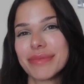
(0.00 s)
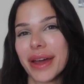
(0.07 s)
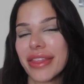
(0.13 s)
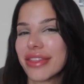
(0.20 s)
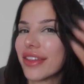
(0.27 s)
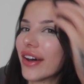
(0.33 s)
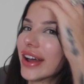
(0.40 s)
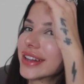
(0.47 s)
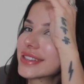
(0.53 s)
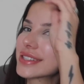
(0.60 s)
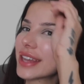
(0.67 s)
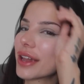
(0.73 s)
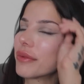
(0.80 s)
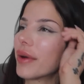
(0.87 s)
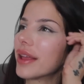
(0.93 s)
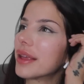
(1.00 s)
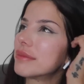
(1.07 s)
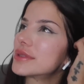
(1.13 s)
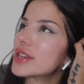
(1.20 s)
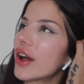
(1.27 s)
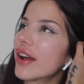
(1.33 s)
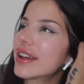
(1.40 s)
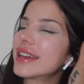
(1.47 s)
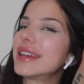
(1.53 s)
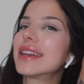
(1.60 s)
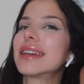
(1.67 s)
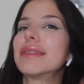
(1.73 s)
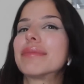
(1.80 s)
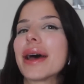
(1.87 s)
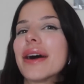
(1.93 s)
my thoughts like while I'm talking
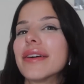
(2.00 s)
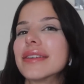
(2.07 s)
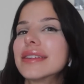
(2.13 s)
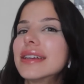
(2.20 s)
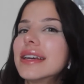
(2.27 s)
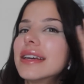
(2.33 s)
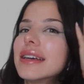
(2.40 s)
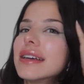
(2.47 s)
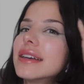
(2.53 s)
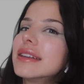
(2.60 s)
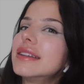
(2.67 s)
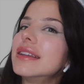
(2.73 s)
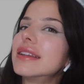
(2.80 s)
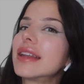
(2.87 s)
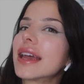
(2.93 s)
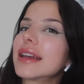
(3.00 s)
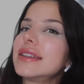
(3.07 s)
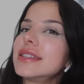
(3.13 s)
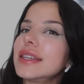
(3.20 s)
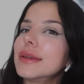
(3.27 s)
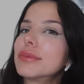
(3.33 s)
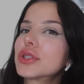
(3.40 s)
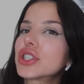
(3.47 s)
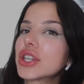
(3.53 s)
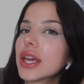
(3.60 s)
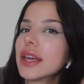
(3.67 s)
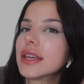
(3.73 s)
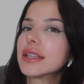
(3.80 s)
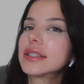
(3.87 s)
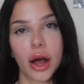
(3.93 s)
about like deep
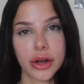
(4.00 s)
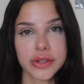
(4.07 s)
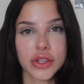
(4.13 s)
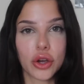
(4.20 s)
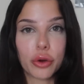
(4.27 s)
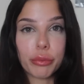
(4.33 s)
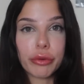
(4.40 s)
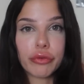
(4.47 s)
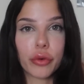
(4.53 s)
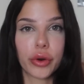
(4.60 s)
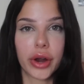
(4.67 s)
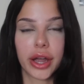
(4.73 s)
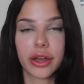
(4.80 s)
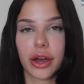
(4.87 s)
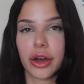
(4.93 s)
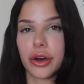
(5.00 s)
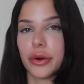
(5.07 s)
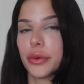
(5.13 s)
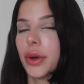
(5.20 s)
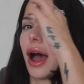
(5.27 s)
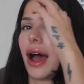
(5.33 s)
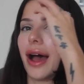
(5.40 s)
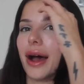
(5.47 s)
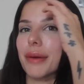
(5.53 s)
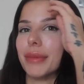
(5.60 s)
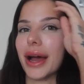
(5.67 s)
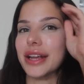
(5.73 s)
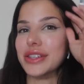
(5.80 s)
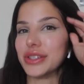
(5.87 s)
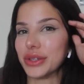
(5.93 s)
shit. Also, before I go,
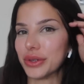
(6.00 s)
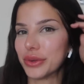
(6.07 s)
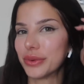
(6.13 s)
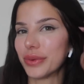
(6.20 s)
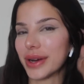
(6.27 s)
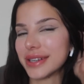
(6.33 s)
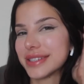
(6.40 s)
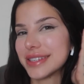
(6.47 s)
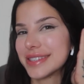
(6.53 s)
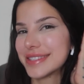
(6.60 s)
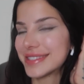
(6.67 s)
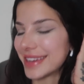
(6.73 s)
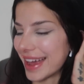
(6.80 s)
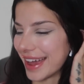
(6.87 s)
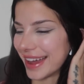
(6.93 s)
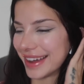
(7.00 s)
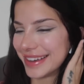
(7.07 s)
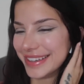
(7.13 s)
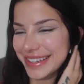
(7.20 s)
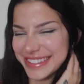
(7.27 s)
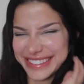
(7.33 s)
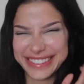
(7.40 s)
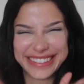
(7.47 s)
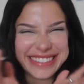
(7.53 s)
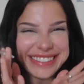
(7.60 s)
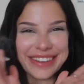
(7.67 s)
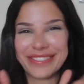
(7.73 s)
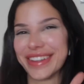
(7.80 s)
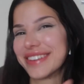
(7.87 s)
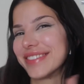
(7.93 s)
I do want to say
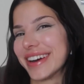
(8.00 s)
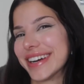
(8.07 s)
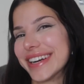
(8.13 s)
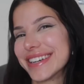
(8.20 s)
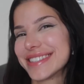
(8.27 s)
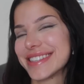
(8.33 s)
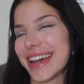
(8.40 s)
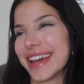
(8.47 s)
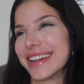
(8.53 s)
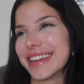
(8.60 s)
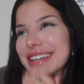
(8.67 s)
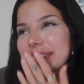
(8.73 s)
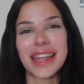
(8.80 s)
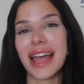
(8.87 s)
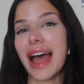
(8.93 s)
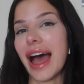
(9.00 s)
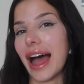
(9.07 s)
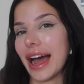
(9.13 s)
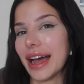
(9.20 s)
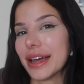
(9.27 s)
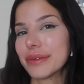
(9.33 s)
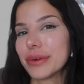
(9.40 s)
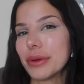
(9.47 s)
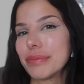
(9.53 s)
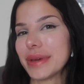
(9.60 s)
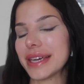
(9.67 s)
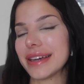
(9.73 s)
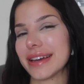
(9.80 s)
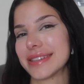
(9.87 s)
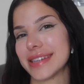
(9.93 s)
something very exciting. I will
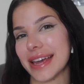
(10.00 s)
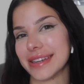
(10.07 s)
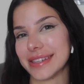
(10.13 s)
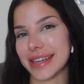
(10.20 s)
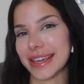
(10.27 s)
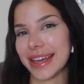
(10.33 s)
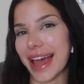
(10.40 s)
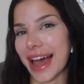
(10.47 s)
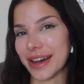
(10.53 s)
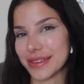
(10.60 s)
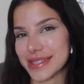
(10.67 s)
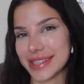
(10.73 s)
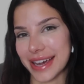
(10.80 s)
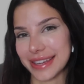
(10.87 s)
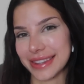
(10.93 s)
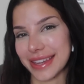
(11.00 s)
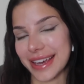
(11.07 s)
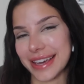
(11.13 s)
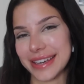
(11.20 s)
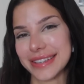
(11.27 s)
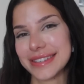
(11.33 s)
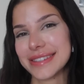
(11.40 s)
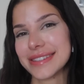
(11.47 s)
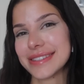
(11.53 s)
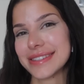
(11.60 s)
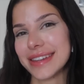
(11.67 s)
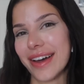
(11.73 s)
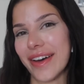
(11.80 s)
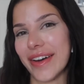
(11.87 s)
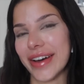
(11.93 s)
be attending Outside Lands
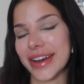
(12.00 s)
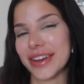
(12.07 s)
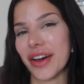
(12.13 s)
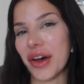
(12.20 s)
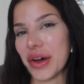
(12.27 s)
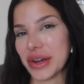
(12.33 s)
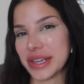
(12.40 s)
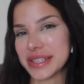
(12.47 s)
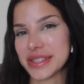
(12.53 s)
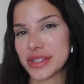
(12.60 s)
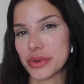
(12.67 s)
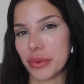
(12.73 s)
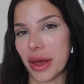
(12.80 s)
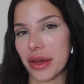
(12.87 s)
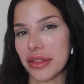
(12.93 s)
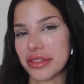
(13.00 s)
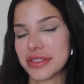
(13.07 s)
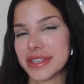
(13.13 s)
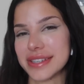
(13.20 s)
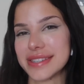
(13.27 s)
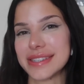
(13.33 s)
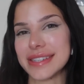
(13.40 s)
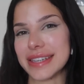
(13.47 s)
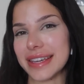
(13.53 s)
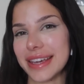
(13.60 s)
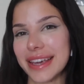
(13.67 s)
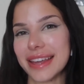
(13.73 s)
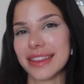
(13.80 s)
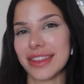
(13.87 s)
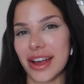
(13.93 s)
on August 12th to
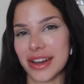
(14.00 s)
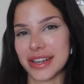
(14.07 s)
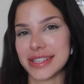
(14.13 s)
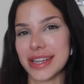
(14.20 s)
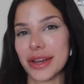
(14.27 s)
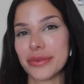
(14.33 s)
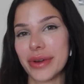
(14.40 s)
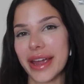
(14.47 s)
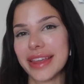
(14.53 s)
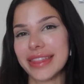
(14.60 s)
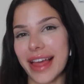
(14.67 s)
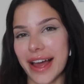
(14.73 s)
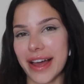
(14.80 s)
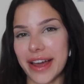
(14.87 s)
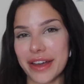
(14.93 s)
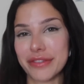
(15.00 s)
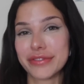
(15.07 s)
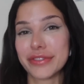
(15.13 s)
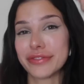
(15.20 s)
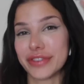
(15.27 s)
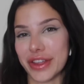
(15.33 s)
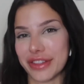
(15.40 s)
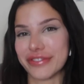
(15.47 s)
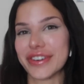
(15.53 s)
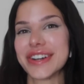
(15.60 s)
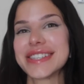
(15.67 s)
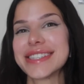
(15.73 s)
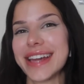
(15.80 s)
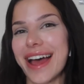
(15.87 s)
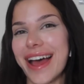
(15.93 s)
see Lana Del Rey live for the
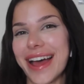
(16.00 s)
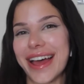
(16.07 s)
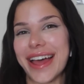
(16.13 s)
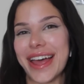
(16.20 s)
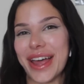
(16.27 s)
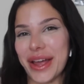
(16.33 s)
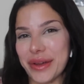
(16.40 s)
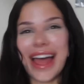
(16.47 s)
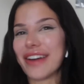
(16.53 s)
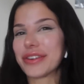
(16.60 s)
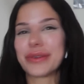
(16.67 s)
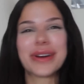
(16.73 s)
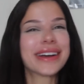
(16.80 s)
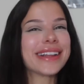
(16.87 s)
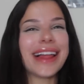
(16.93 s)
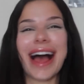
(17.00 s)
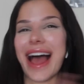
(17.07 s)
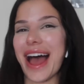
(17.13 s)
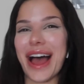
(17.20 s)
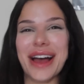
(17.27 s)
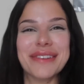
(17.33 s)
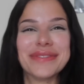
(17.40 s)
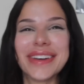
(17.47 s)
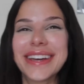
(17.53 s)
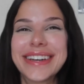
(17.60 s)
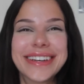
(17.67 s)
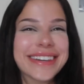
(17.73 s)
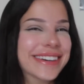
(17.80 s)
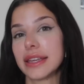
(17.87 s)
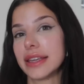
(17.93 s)
first time. Everyone clap.
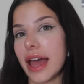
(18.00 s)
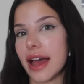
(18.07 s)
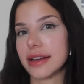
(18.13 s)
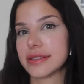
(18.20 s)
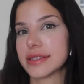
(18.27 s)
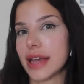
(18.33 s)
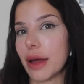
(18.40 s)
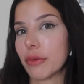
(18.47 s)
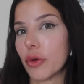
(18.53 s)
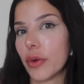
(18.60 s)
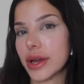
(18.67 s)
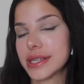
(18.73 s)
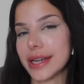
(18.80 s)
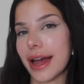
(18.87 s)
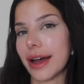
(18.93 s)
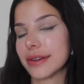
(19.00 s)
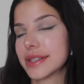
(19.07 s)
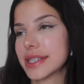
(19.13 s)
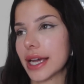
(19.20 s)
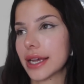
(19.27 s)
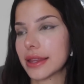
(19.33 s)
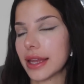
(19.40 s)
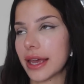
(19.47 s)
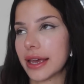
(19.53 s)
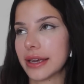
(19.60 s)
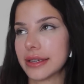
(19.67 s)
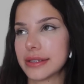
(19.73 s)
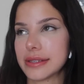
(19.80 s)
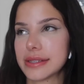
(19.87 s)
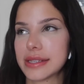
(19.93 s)
Yes, I'm going to Outside
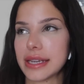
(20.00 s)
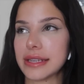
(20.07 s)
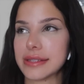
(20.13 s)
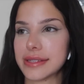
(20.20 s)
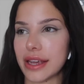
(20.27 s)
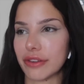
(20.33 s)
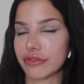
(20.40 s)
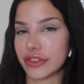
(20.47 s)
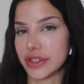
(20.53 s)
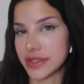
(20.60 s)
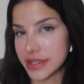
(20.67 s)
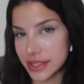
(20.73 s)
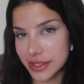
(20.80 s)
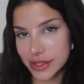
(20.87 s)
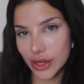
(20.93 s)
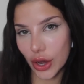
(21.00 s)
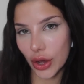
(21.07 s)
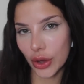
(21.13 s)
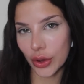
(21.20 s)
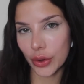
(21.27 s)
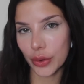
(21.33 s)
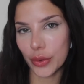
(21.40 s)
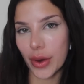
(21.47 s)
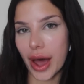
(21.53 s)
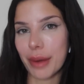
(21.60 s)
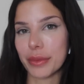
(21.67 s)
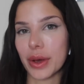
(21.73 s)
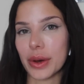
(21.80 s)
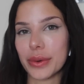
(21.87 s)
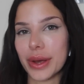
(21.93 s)
Lands in San Francisco. I'm
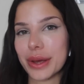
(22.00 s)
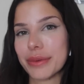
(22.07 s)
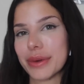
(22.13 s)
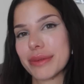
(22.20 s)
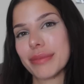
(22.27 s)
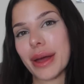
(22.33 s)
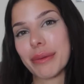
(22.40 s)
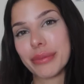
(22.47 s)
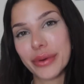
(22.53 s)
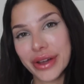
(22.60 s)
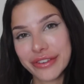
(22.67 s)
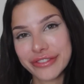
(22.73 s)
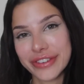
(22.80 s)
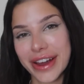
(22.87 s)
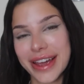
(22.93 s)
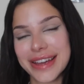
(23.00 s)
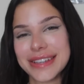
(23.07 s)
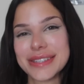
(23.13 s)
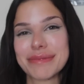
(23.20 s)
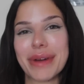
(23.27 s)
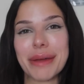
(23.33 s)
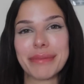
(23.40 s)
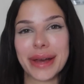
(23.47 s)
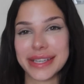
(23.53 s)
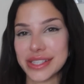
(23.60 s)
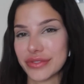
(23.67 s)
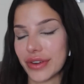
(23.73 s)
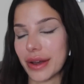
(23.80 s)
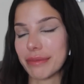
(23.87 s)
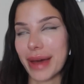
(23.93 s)
going my boyfriend, my best
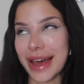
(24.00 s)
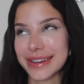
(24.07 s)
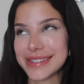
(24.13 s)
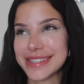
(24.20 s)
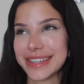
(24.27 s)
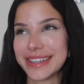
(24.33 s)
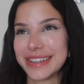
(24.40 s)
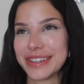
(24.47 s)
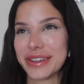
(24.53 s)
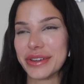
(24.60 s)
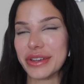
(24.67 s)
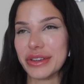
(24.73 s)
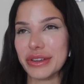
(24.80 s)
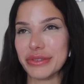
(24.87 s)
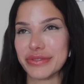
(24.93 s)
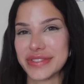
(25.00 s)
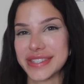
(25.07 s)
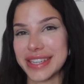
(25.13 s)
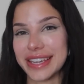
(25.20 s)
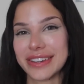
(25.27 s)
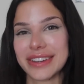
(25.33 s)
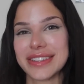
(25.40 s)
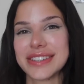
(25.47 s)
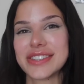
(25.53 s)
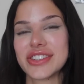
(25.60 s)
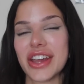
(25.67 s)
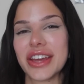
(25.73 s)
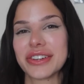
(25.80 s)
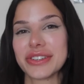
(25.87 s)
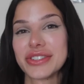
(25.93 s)
friend Madison, who you've seen on this
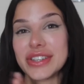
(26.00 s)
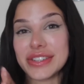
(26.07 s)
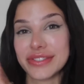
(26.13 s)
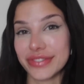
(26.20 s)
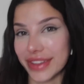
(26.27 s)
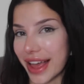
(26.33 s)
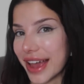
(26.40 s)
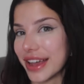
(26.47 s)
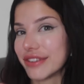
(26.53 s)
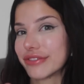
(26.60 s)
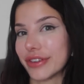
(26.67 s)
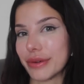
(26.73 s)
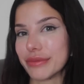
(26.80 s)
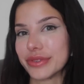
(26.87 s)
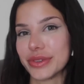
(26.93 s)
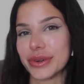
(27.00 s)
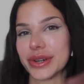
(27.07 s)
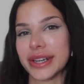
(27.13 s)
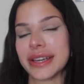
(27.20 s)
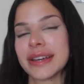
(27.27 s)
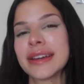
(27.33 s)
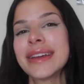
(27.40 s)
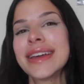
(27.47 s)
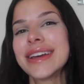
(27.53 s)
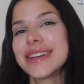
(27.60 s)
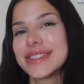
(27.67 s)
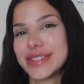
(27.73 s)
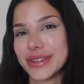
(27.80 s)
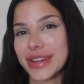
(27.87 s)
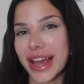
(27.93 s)
channel. She's flying from Florida
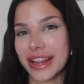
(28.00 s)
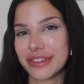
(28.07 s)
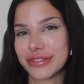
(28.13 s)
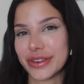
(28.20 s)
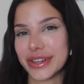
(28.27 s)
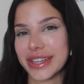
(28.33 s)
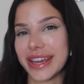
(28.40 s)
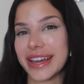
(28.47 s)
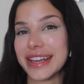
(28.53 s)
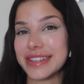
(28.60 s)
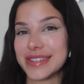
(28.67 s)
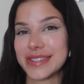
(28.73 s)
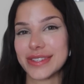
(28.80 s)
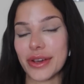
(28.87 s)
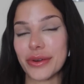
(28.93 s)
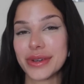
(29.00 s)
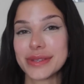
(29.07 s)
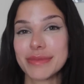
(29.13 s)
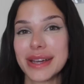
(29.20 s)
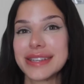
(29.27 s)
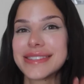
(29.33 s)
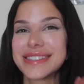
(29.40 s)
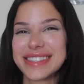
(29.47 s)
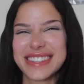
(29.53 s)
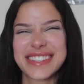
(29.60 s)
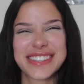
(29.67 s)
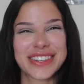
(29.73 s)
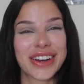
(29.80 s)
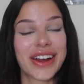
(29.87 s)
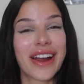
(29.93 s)
to California, and so is my
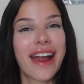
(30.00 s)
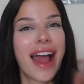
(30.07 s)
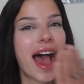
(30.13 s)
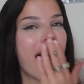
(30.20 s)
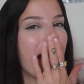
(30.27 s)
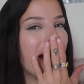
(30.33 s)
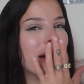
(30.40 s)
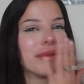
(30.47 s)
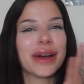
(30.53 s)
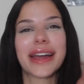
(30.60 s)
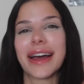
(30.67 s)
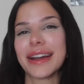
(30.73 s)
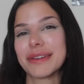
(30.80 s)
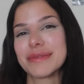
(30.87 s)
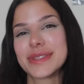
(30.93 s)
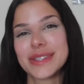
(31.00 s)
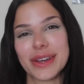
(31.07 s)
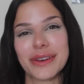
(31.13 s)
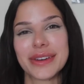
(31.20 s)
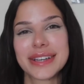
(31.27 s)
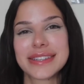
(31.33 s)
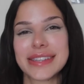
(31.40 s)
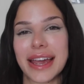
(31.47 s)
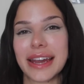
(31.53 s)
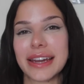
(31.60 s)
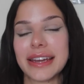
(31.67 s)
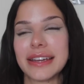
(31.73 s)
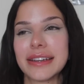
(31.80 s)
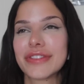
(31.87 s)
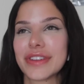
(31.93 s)
sister. Oh my god, I'm so
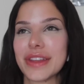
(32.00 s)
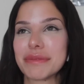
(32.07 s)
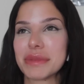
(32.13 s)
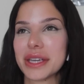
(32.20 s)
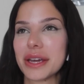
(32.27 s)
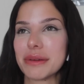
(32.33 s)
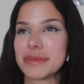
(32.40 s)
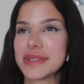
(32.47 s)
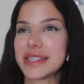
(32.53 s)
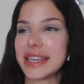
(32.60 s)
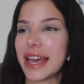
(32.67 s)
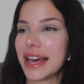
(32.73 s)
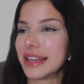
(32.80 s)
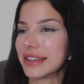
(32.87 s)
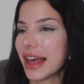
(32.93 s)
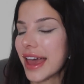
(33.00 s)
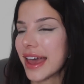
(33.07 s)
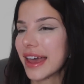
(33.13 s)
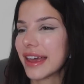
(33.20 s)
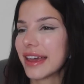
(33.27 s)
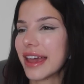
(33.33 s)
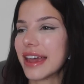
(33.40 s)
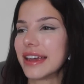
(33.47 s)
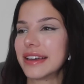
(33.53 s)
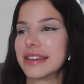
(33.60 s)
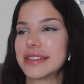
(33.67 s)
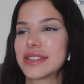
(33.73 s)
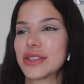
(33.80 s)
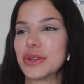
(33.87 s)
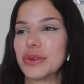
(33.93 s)
excited for them to come see LA and